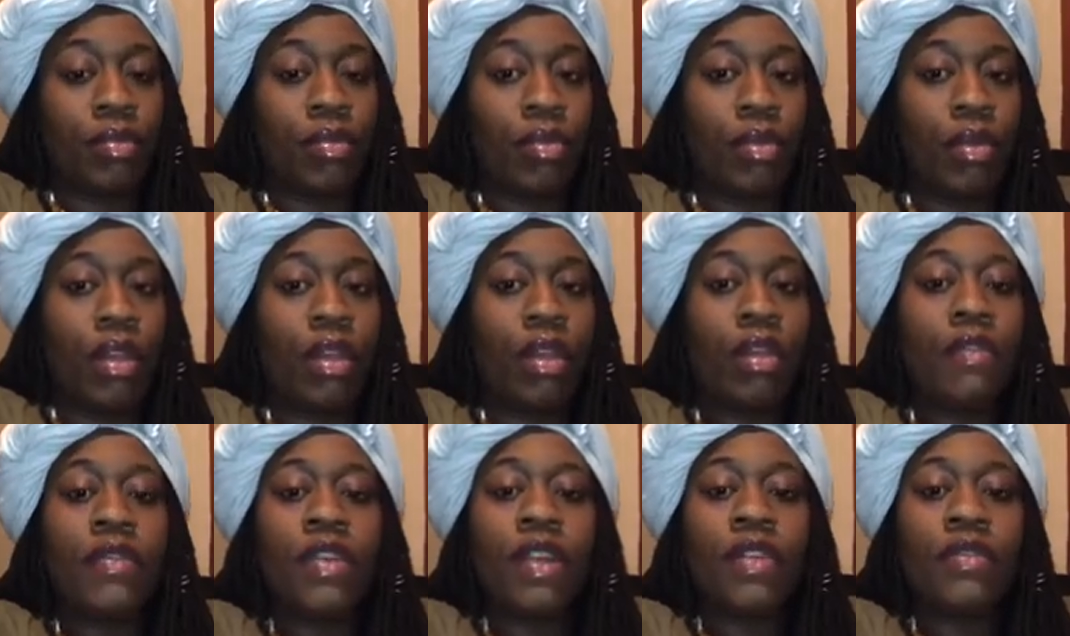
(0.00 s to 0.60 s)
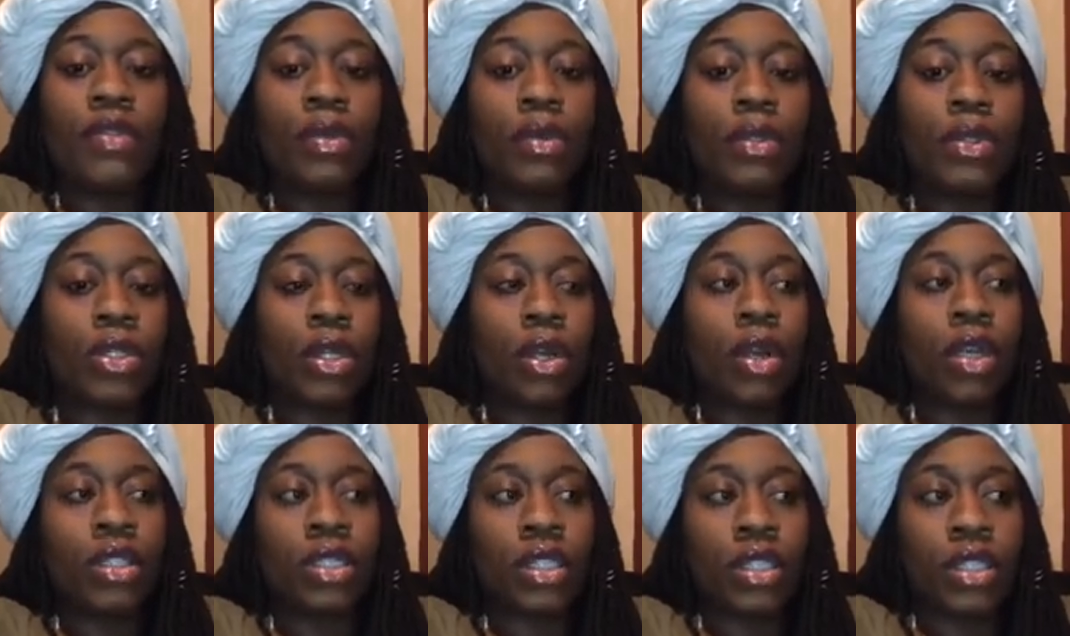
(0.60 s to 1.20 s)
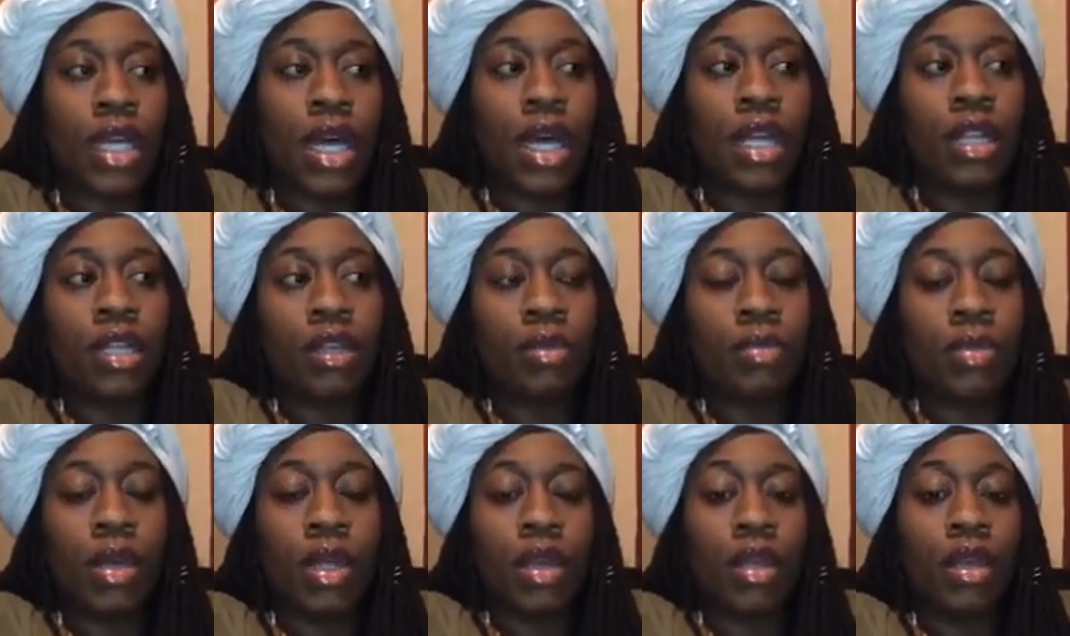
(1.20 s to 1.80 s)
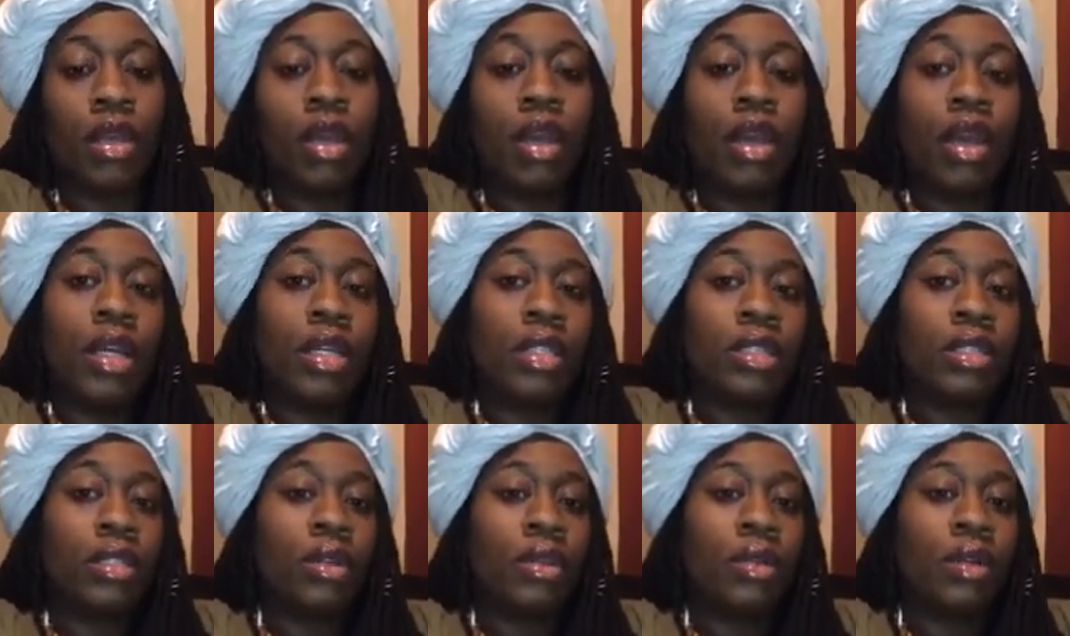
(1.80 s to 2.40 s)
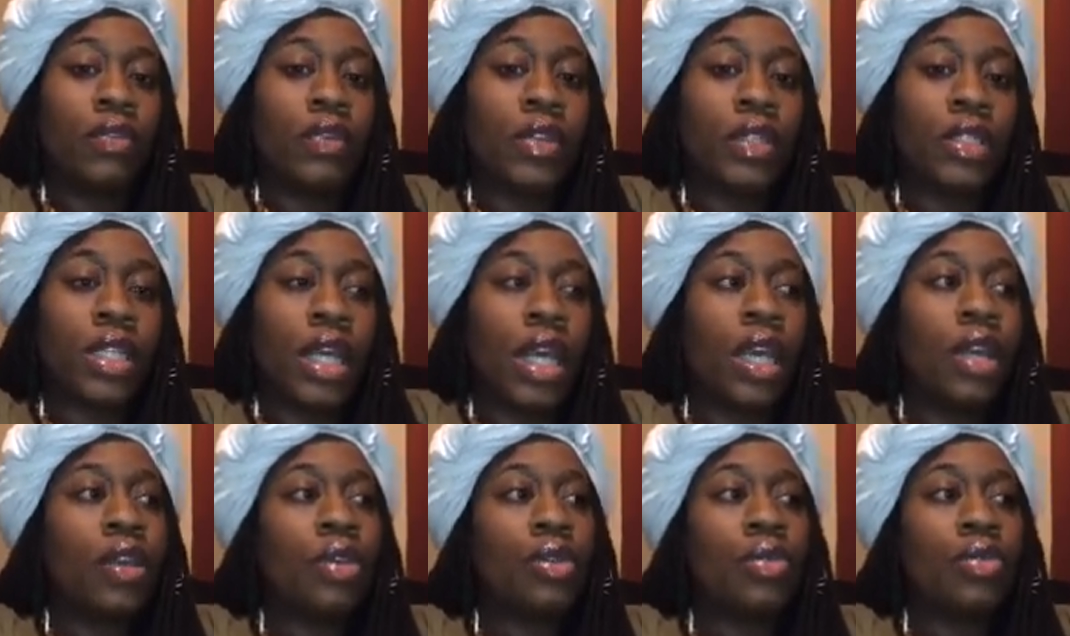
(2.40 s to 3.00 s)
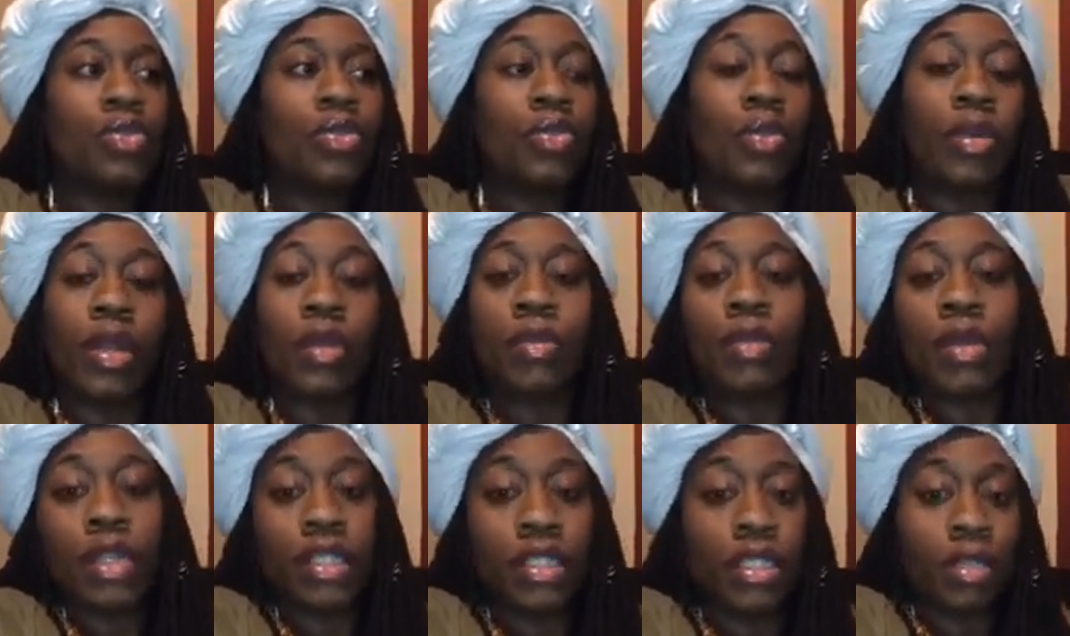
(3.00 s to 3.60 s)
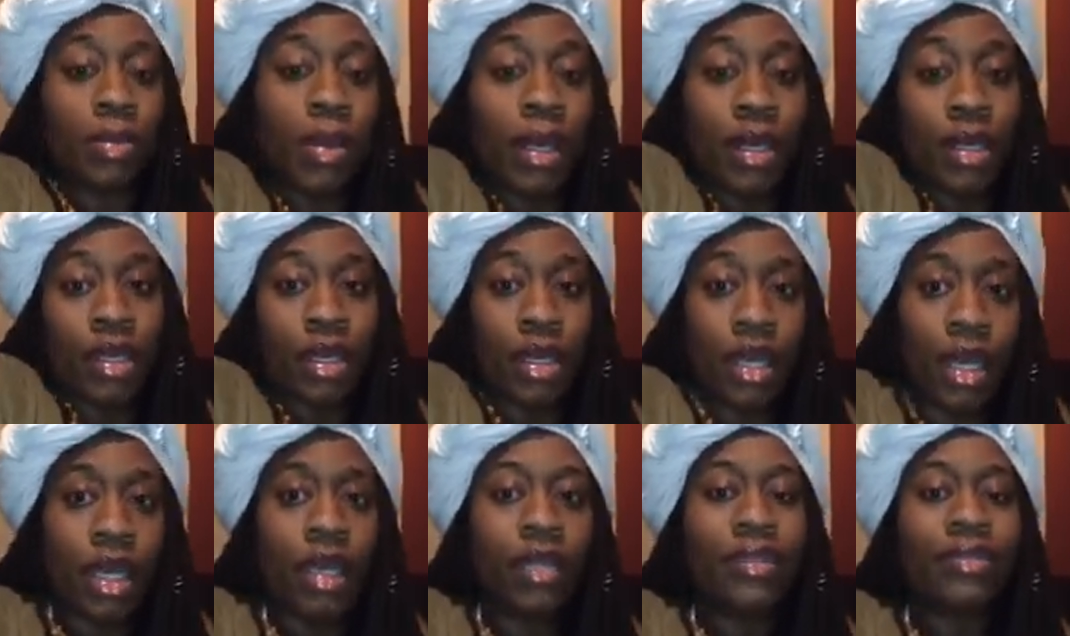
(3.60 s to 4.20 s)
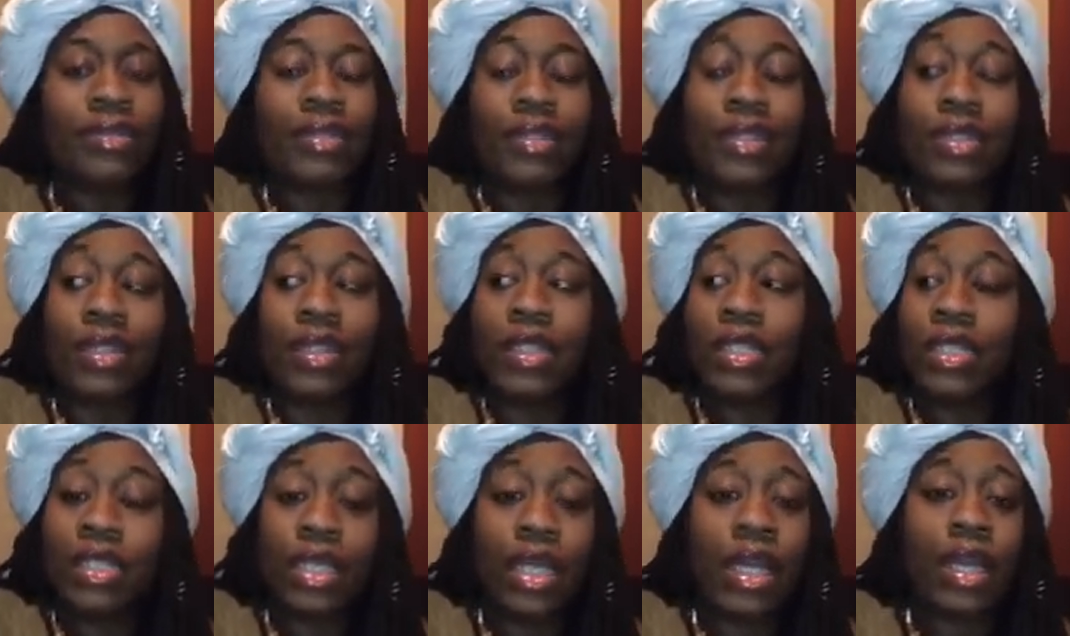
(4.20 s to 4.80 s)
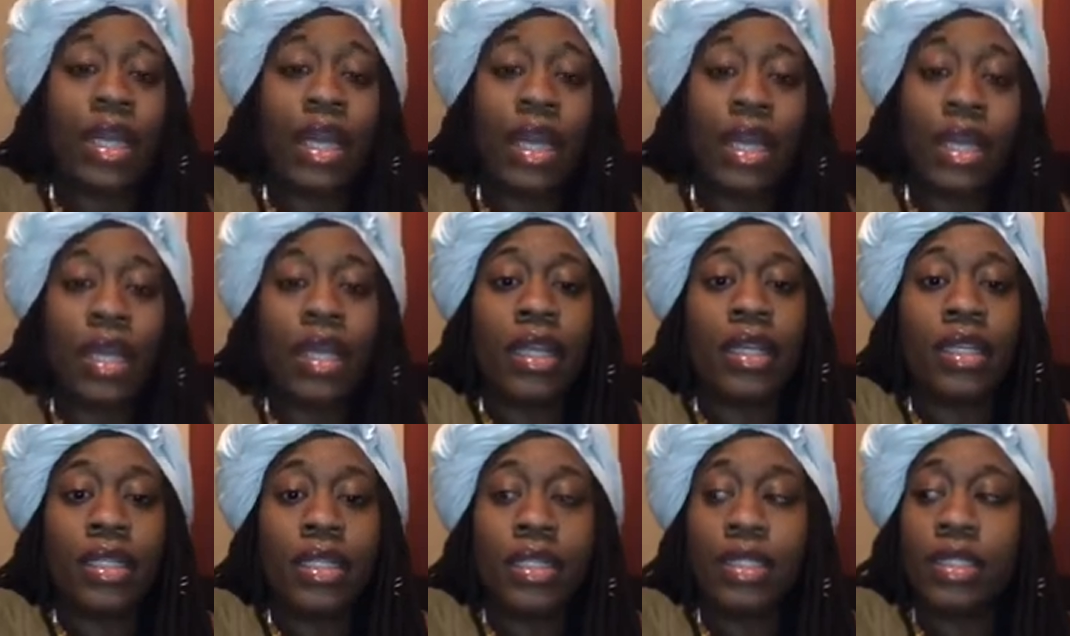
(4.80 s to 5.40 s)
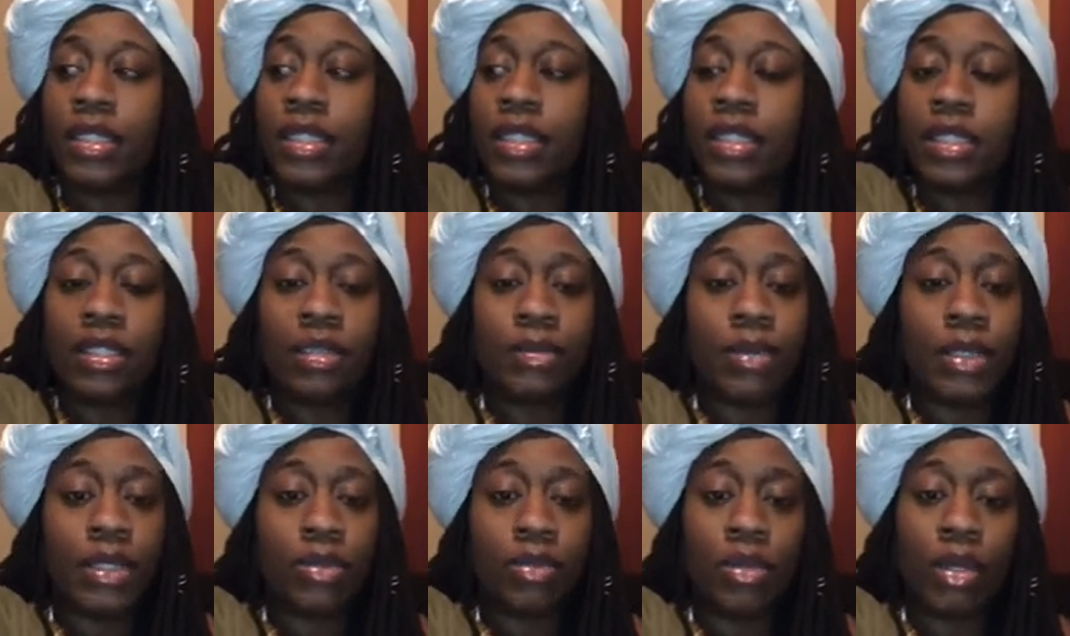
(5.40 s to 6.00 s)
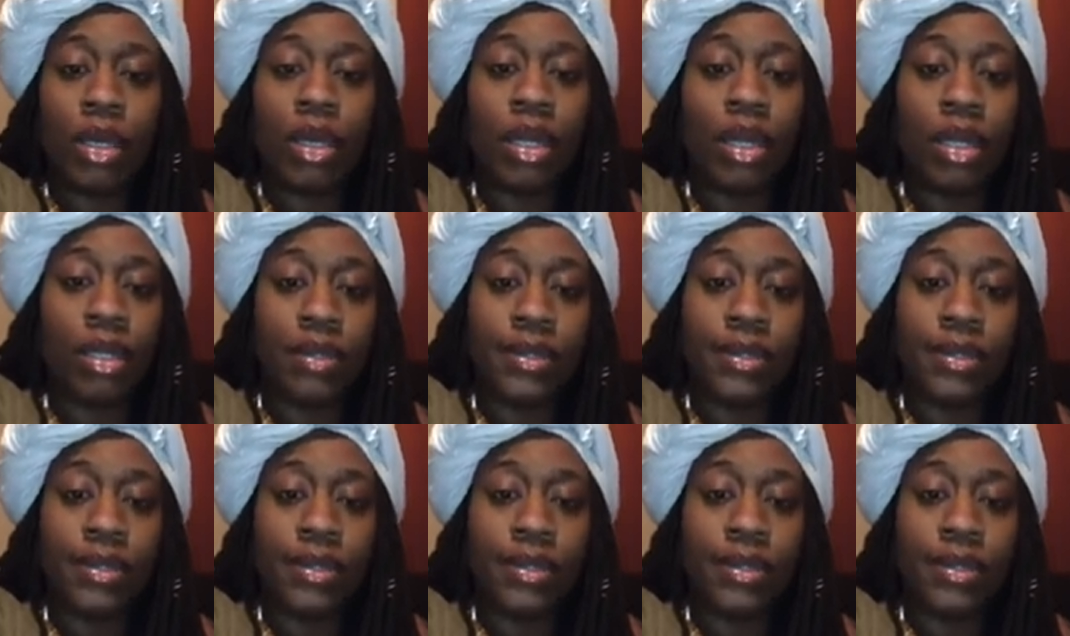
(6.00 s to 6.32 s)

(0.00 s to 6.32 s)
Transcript: Even if you charge a dollar a minute, so if it take you 20 minutes to bake a cake, that cake at least needs to be $20.